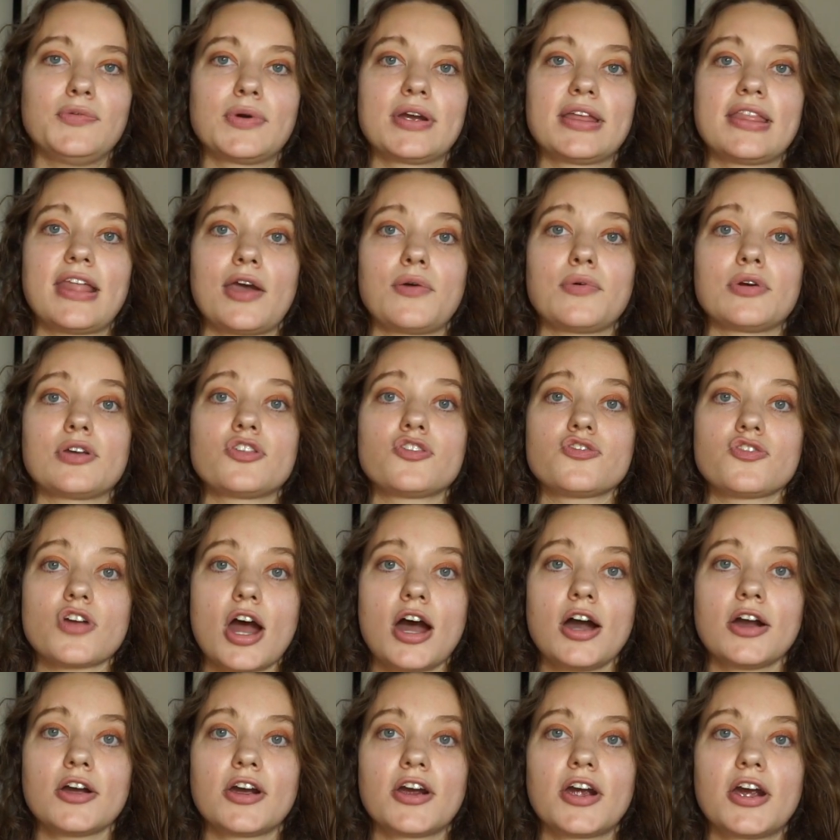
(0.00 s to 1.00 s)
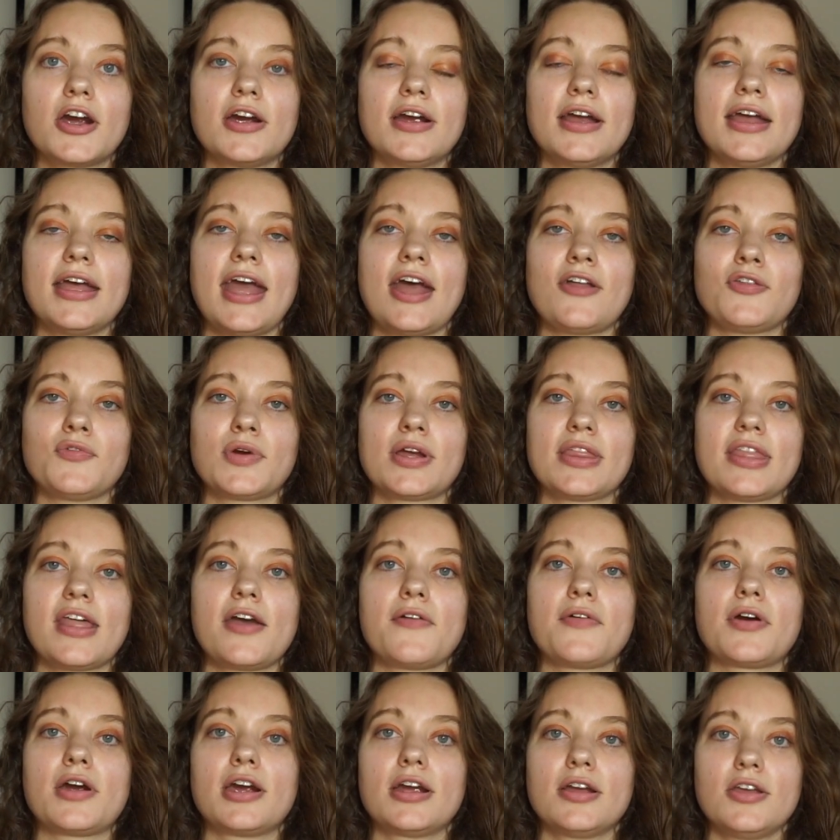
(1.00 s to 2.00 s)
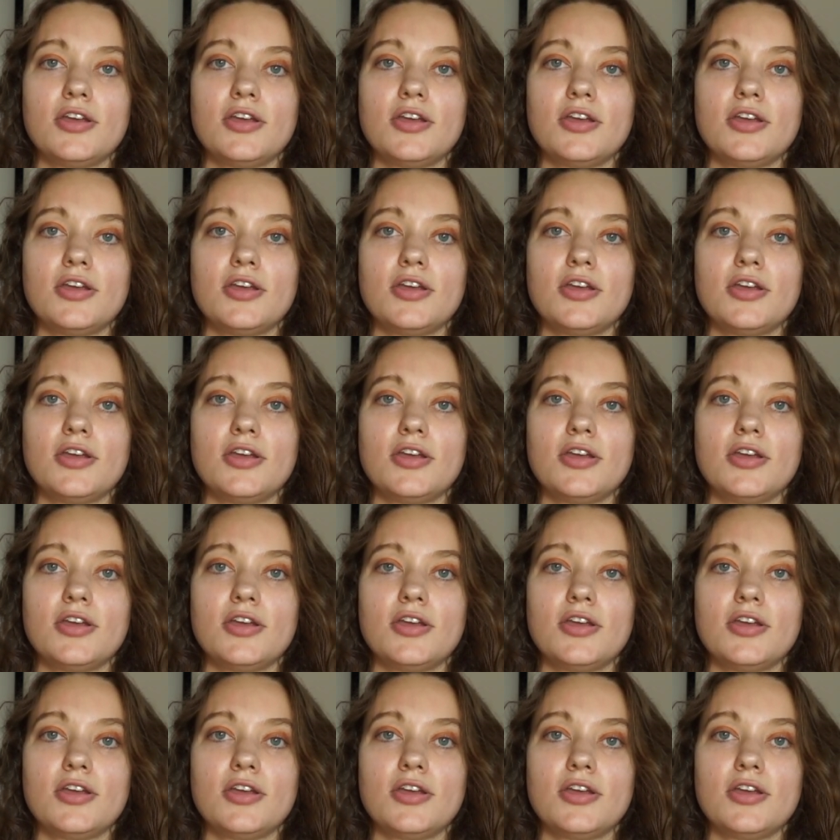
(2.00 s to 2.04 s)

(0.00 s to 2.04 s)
where they were stronger and where they were,